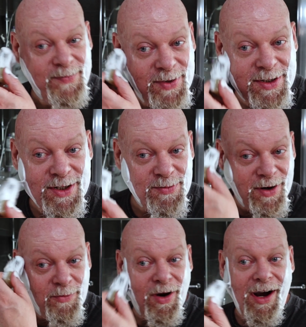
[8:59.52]
which is
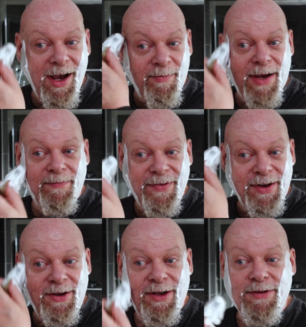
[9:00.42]
what
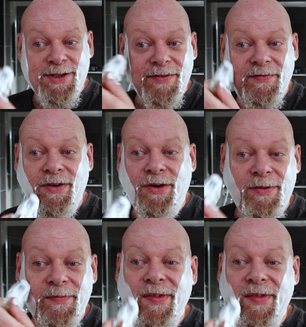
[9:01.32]
YMMV used it for.